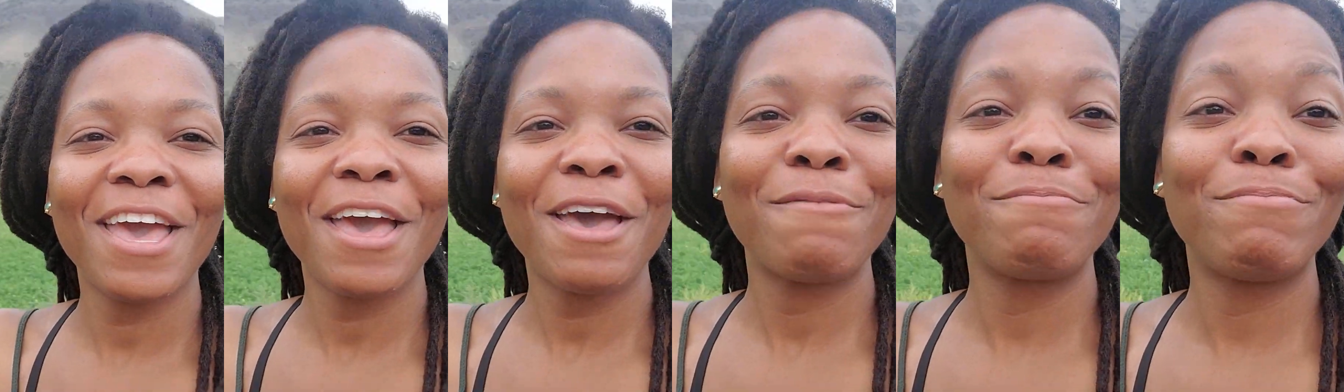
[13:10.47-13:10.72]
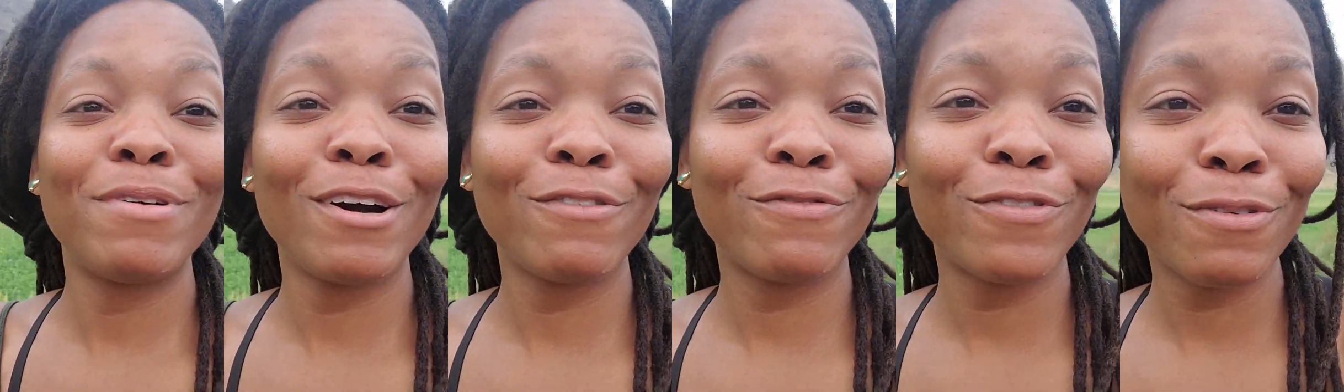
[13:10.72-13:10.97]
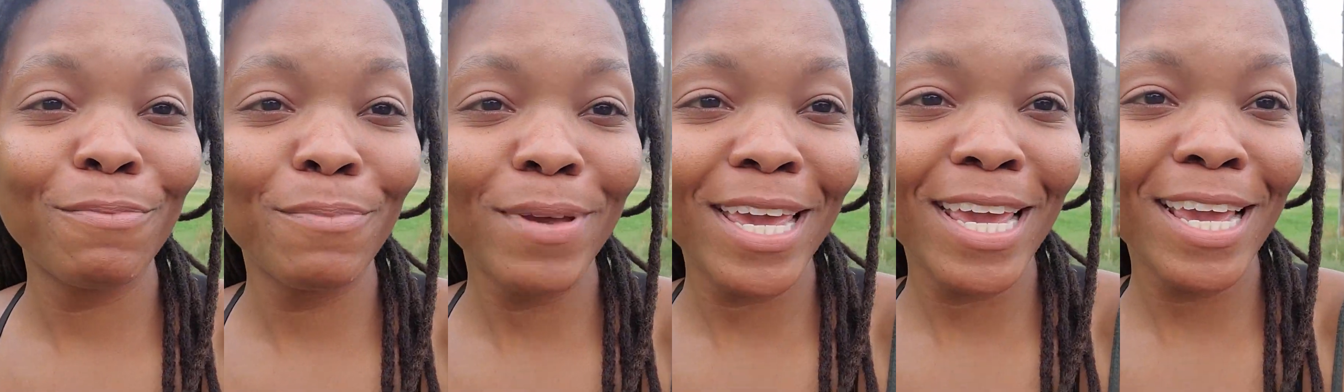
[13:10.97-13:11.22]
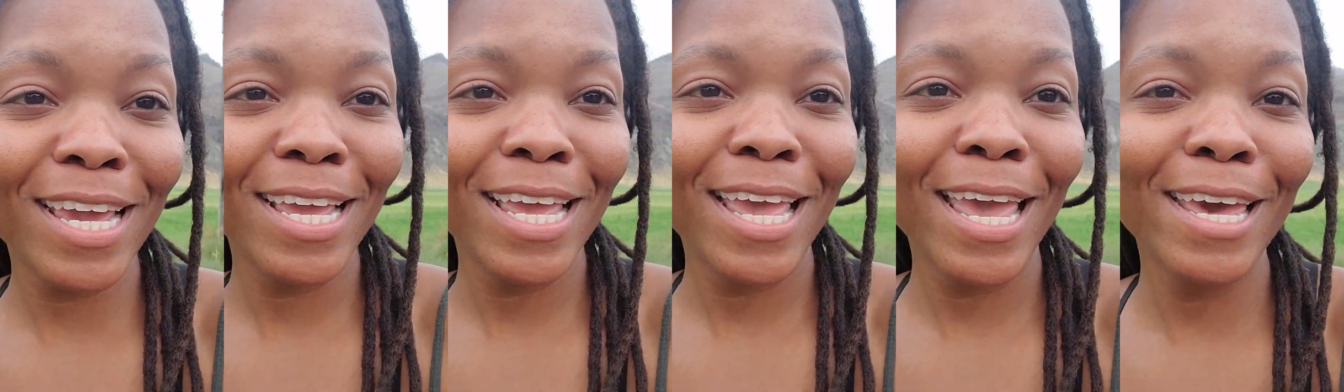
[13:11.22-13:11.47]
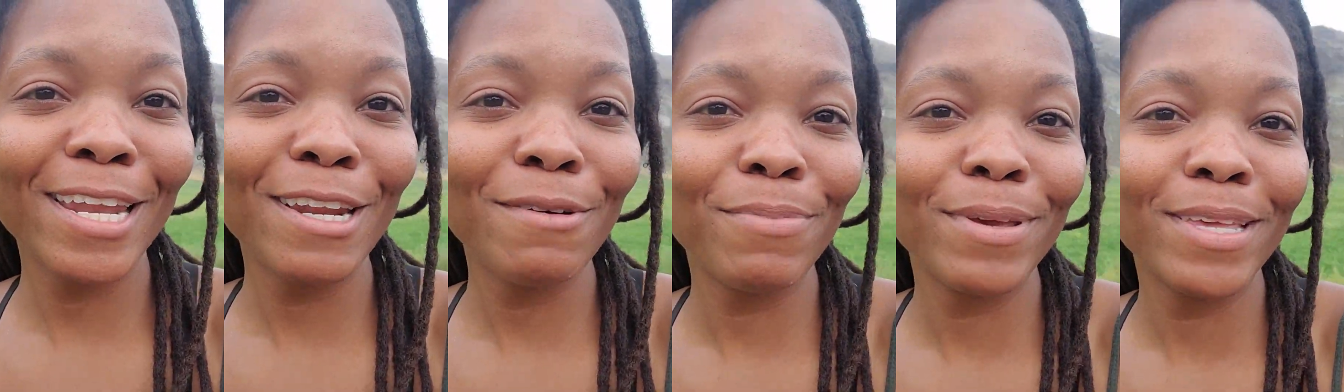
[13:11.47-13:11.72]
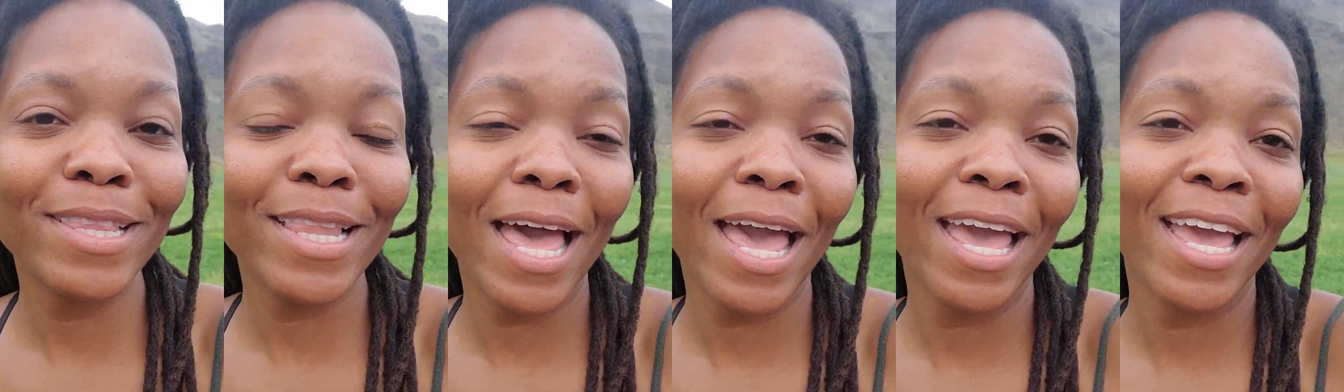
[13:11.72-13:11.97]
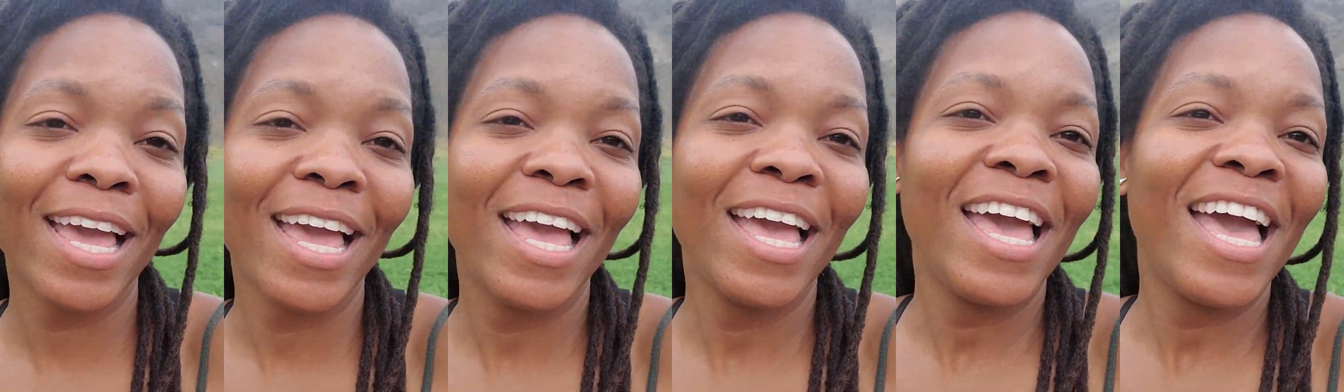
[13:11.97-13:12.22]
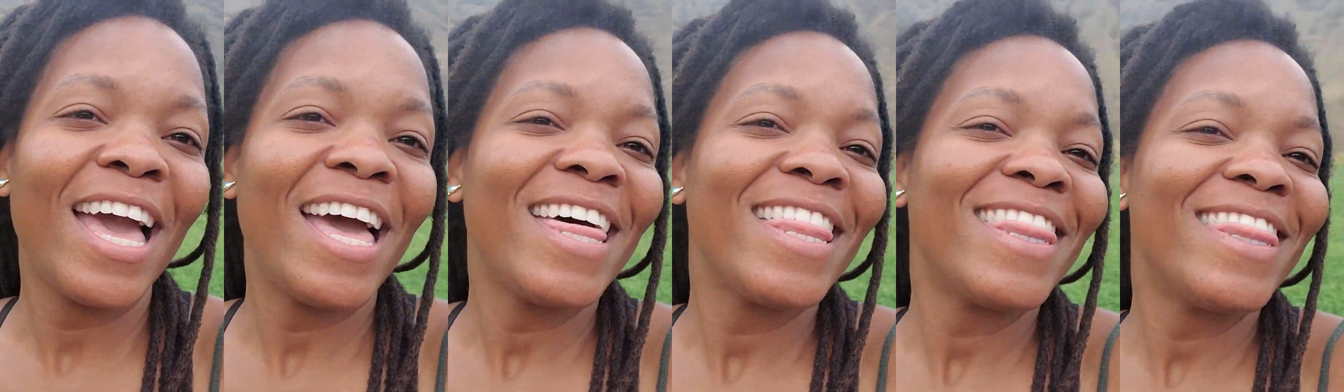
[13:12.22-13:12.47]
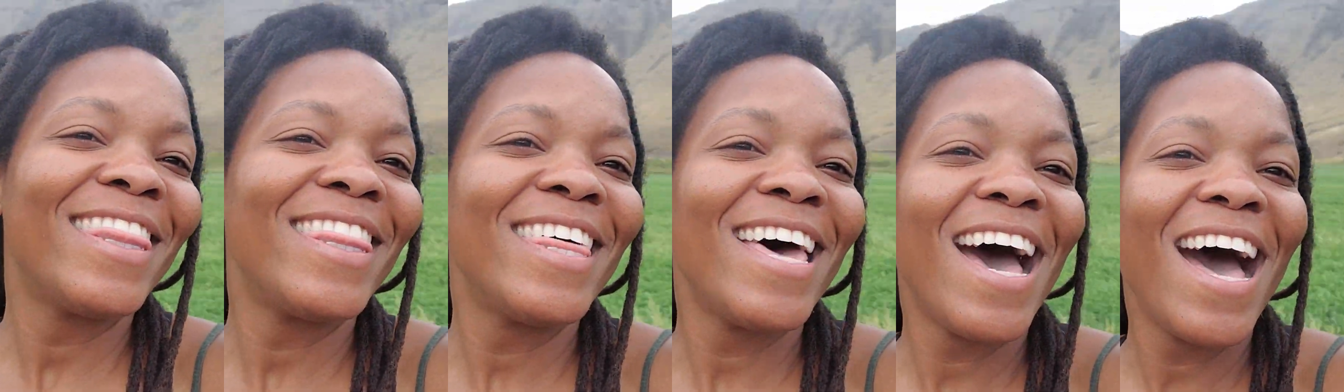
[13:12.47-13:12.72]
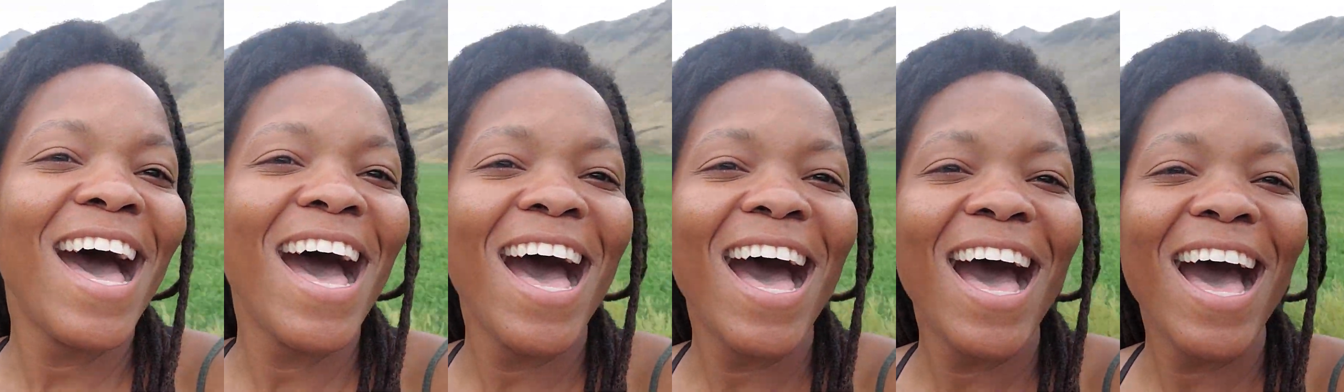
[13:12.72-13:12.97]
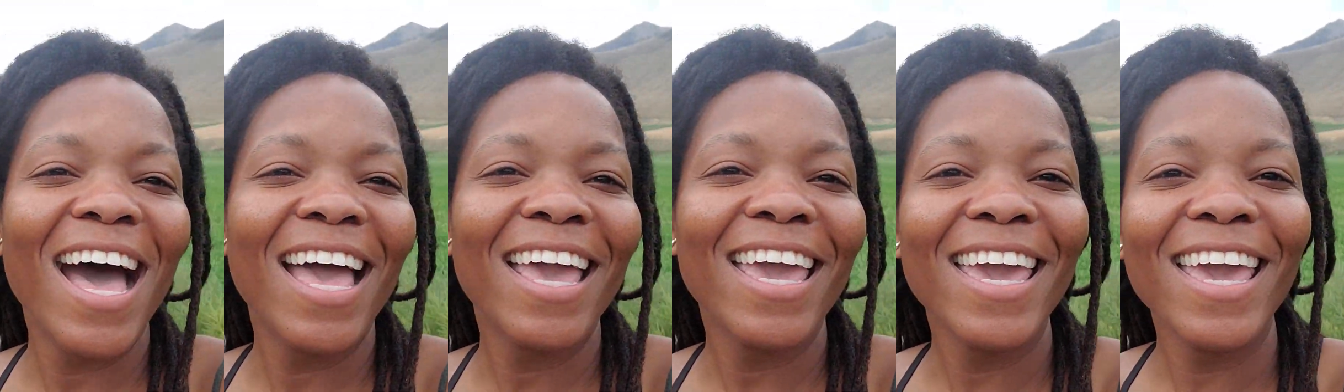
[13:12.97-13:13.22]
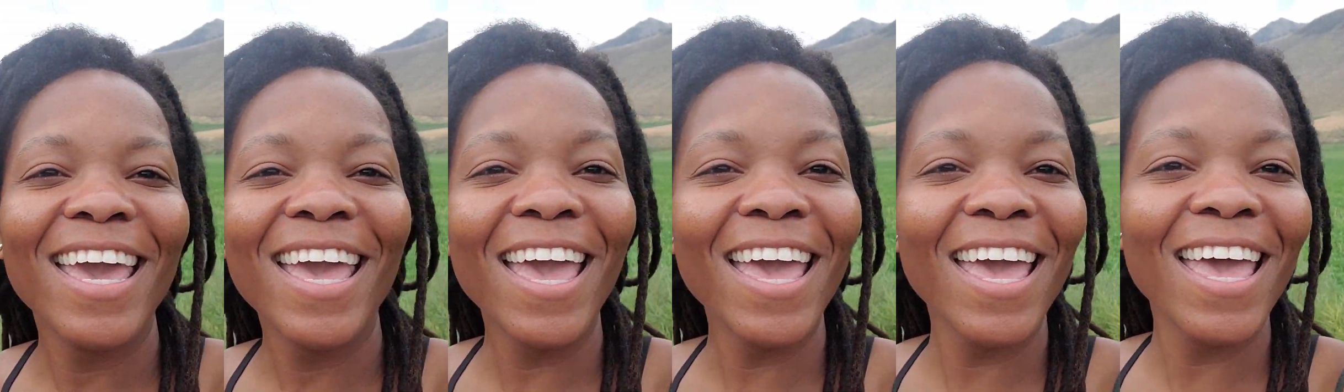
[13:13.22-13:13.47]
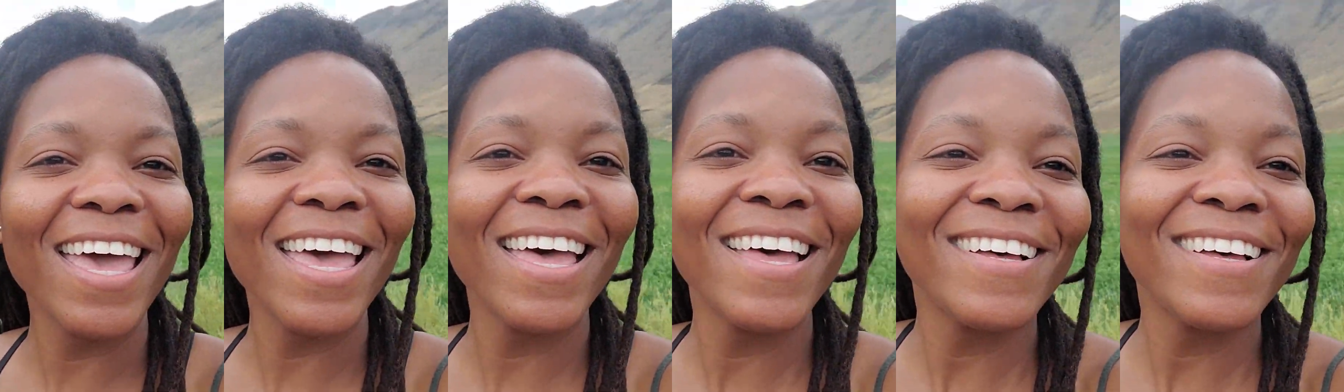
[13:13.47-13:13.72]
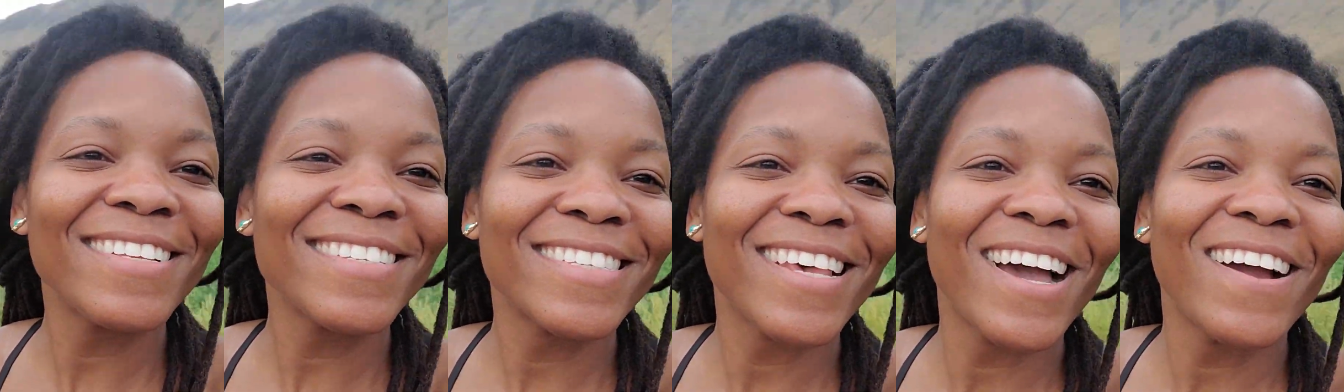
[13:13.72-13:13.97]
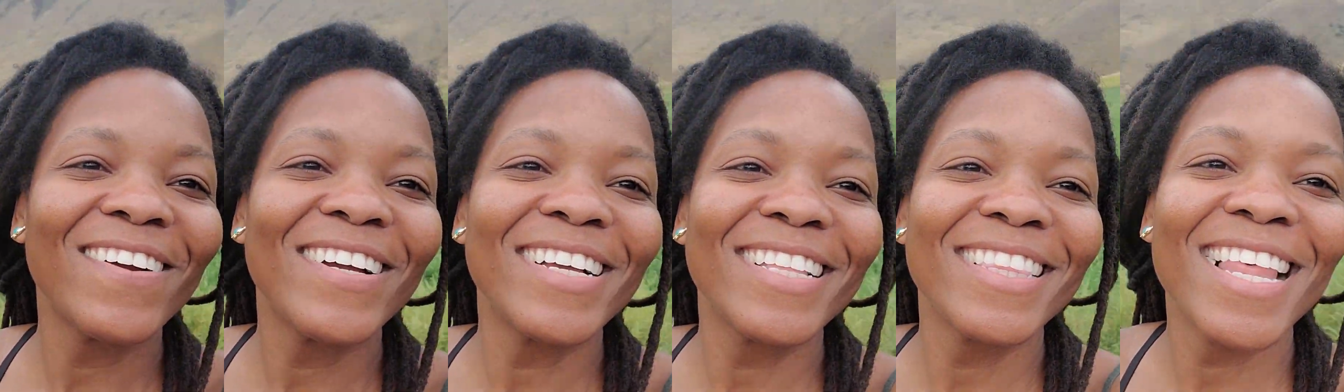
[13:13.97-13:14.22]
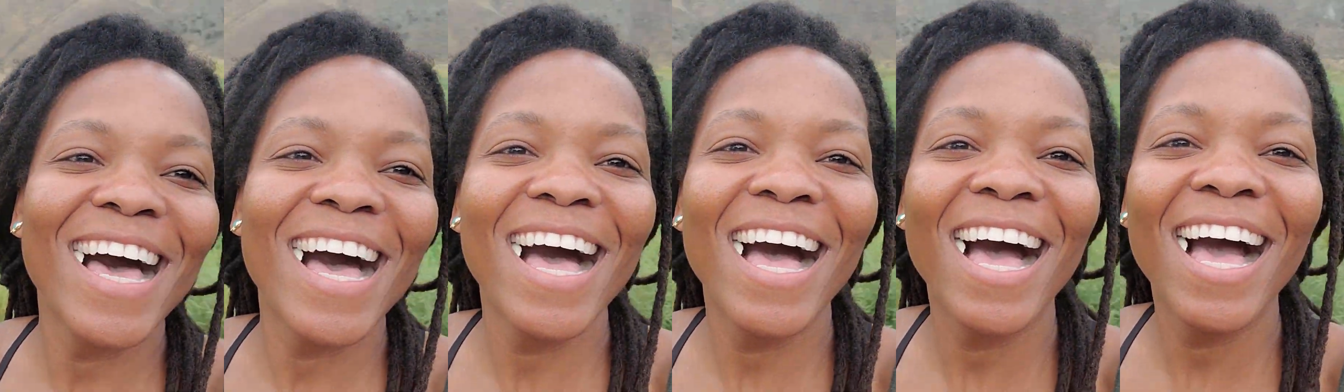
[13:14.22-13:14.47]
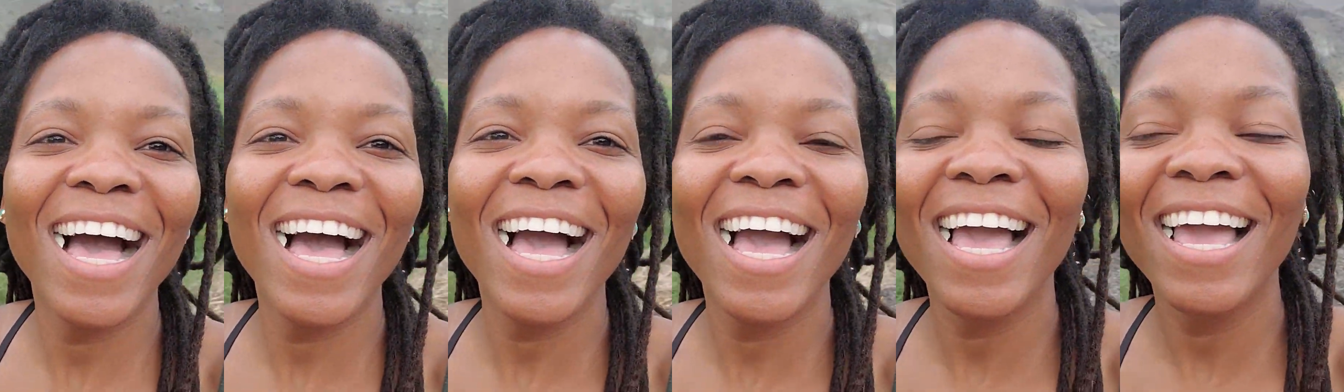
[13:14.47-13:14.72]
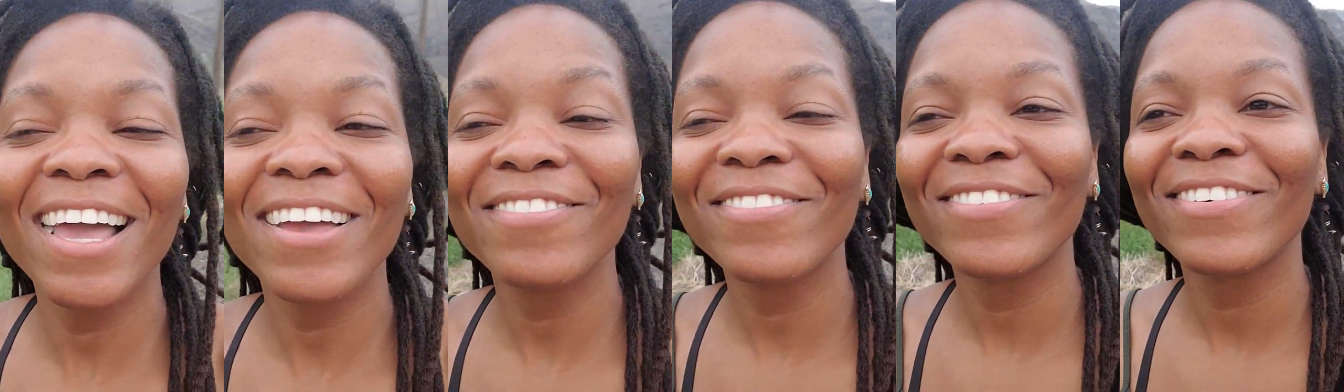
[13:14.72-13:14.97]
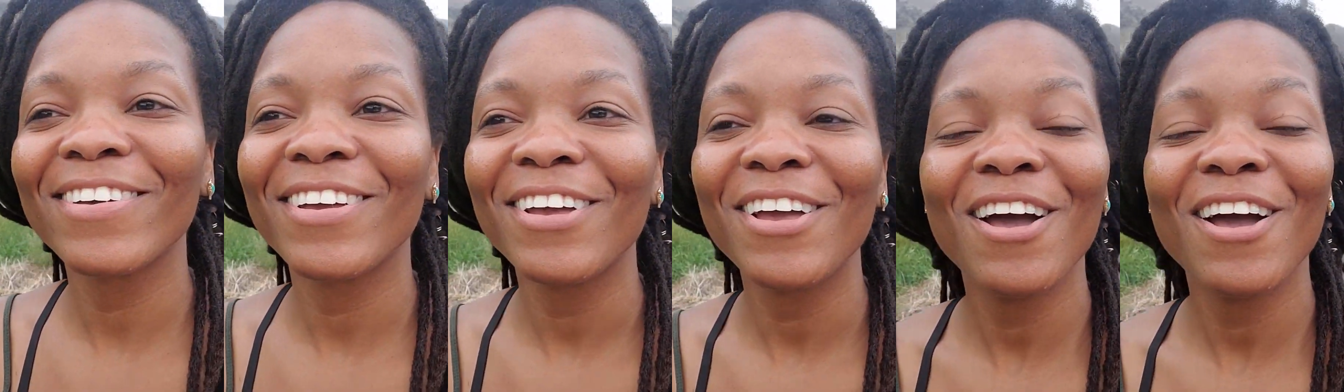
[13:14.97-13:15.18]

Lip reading: But for me, it'll be like, the hills are alive